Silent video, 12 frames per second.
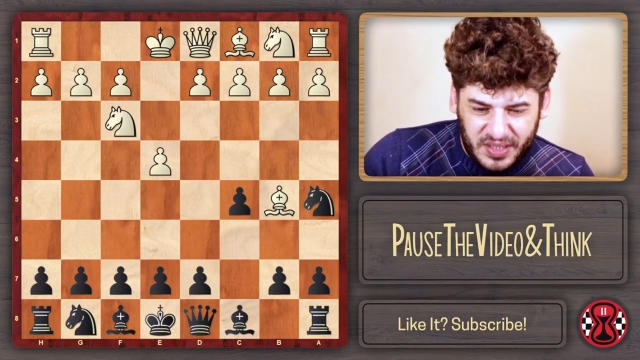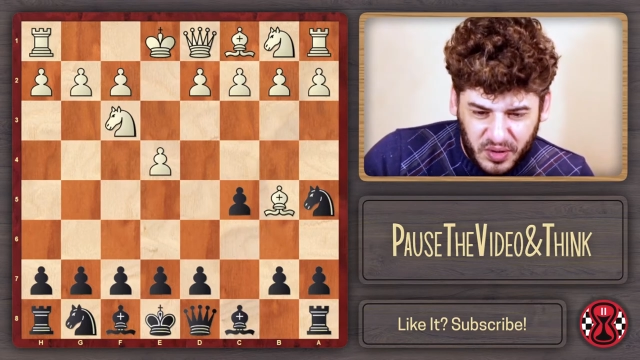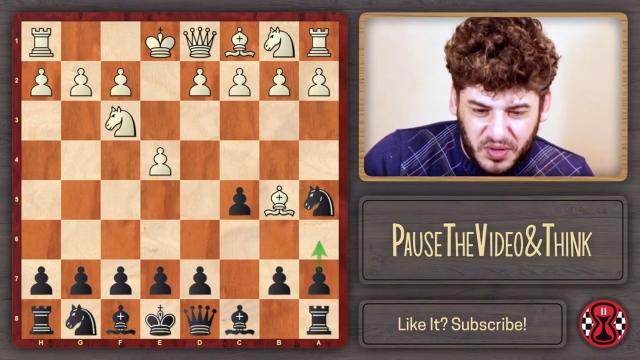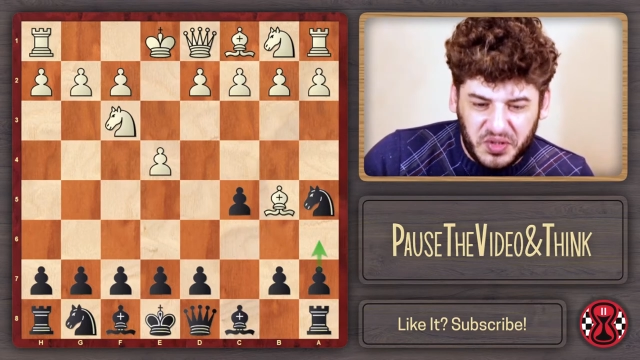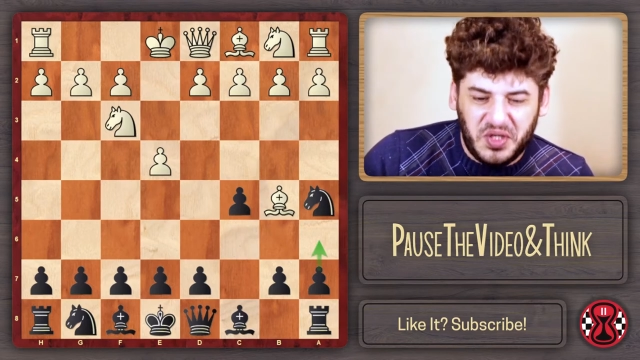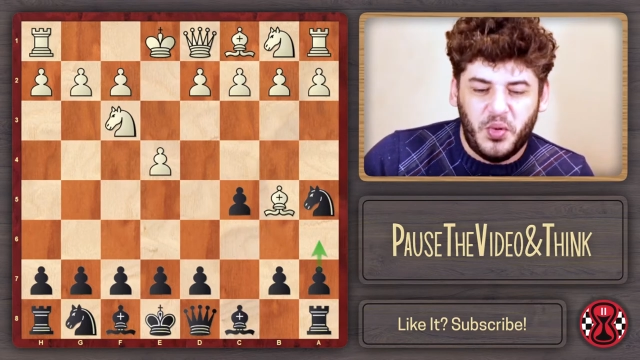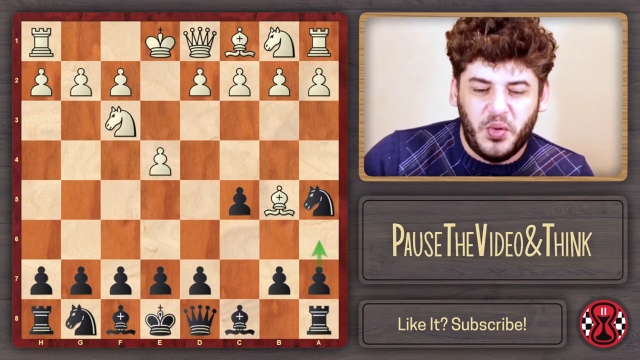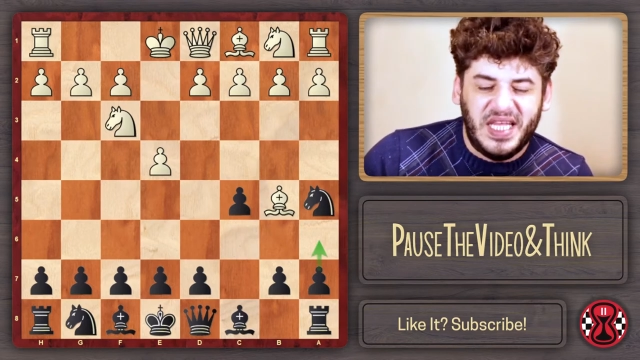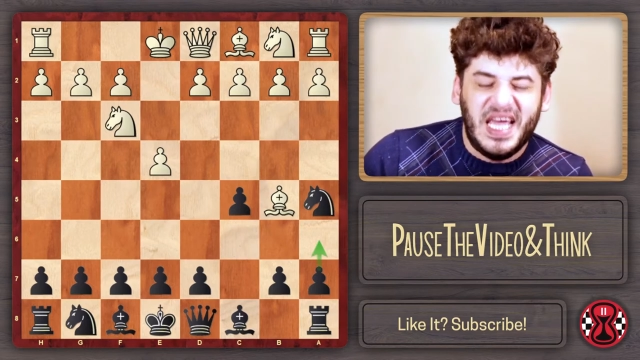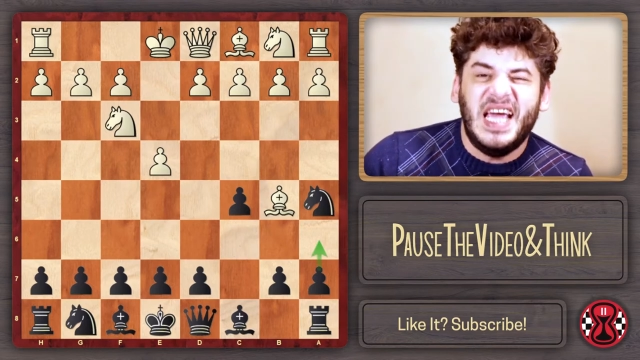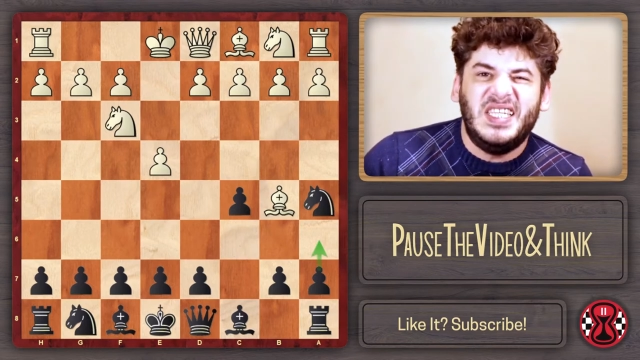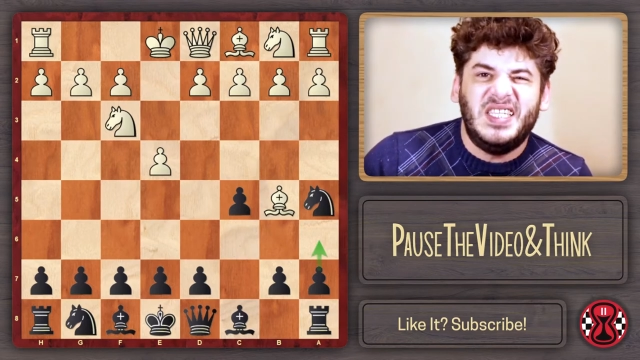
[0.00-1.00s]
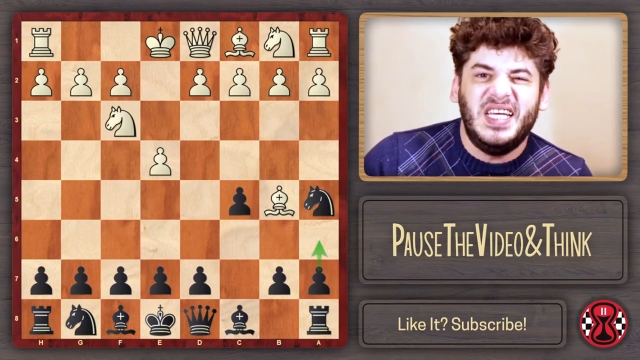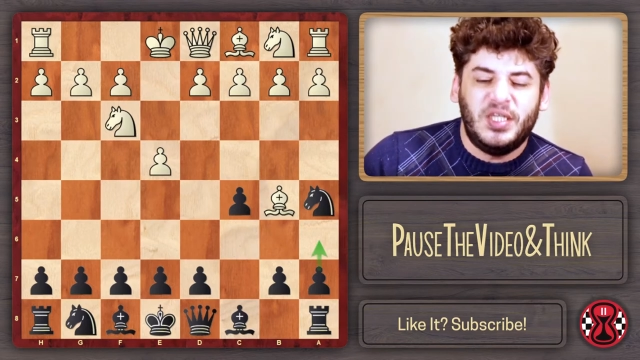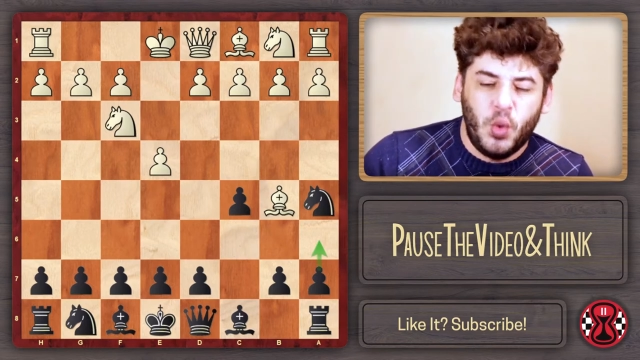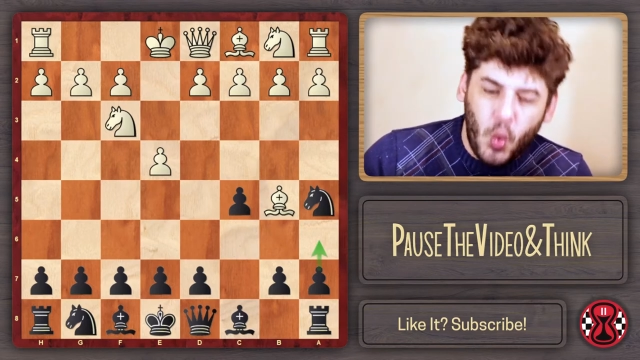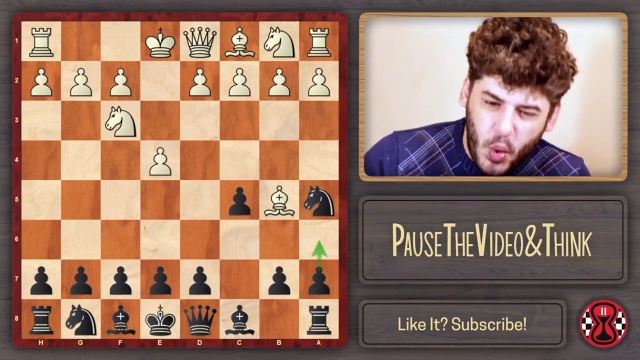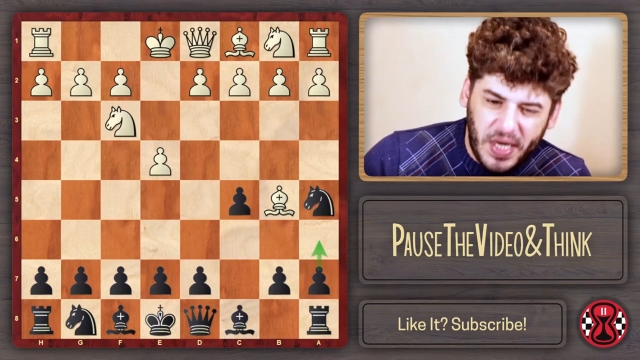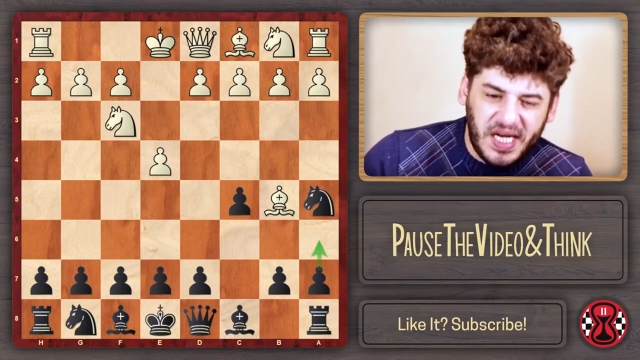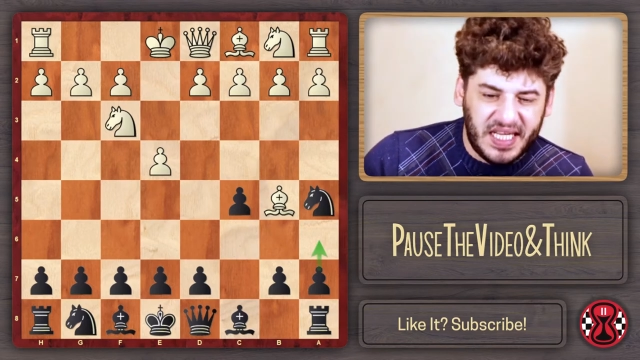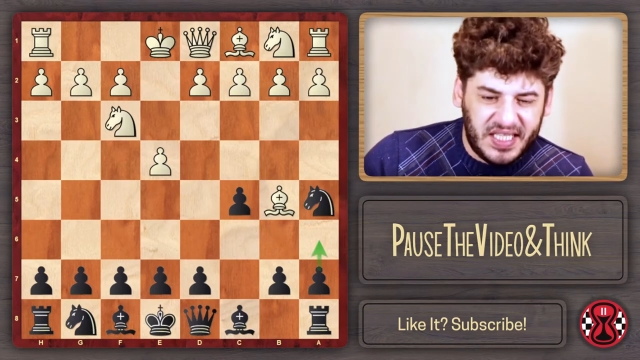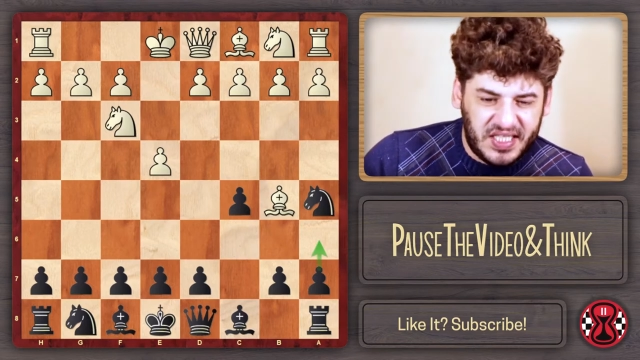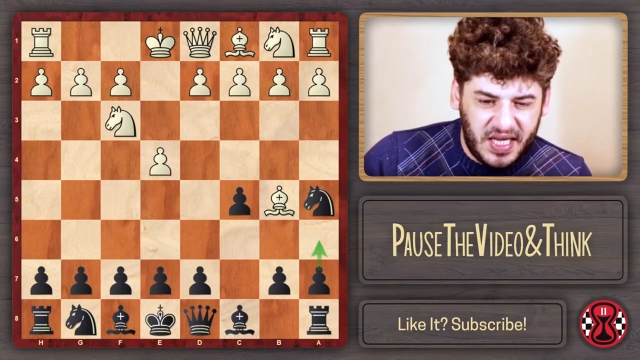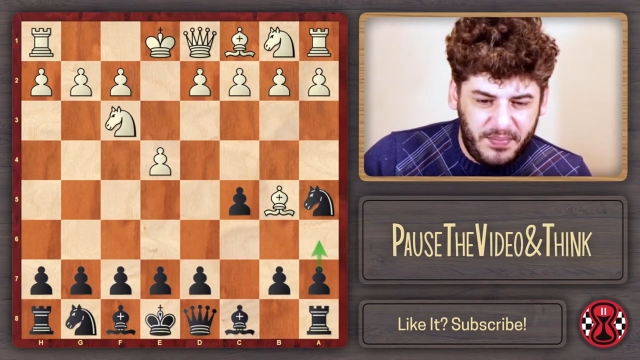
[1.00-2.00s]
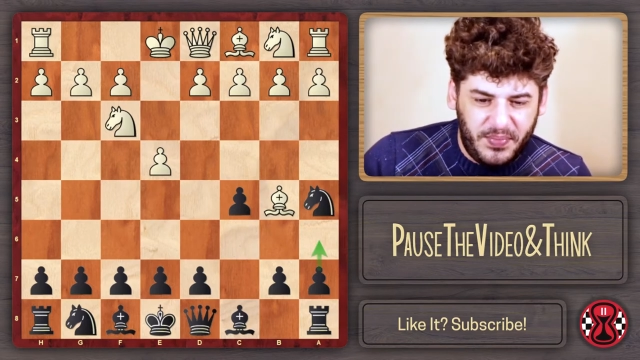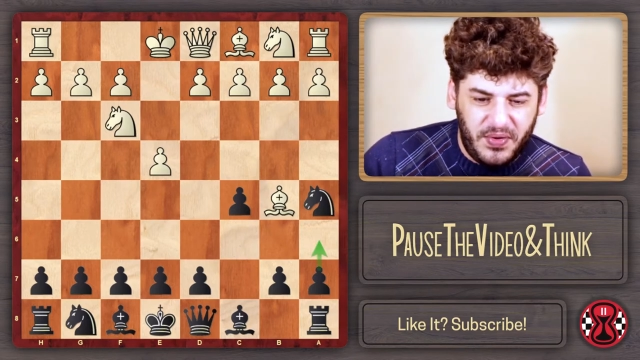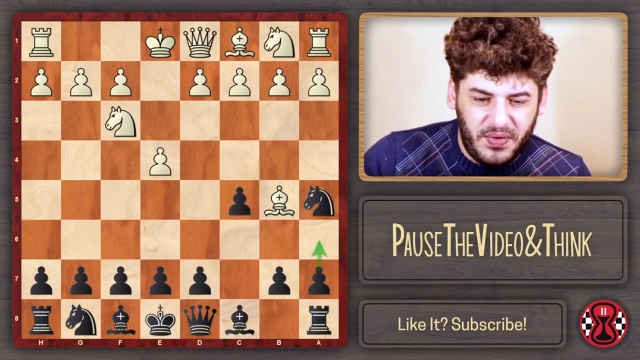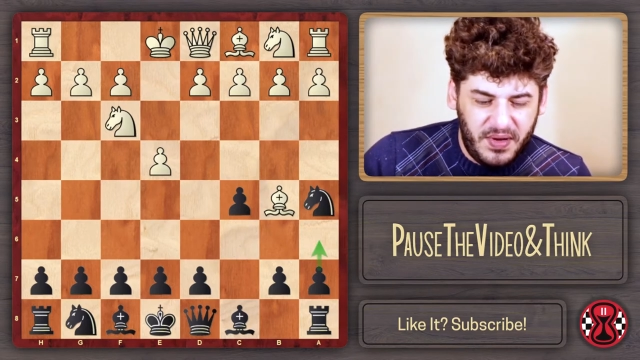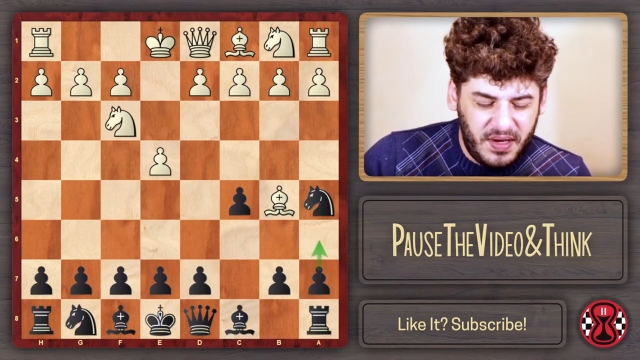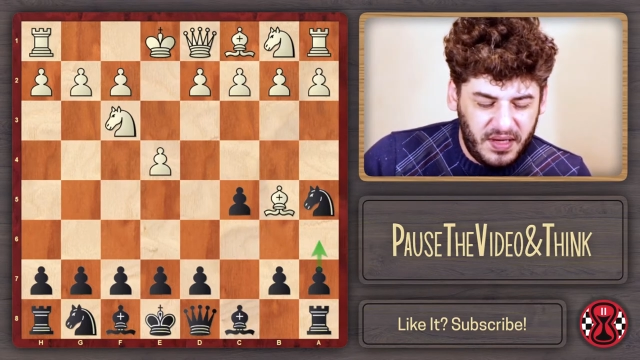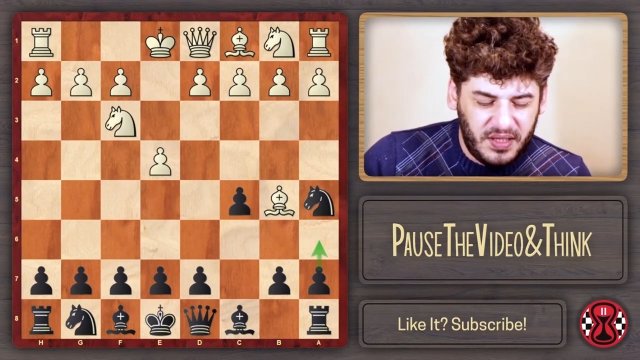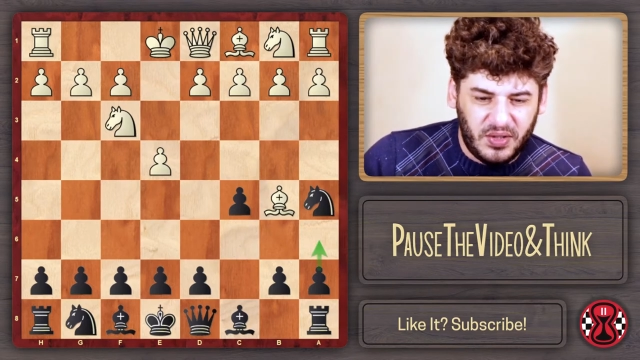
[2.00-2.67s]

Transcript: is to continue with a6, winning a tempo,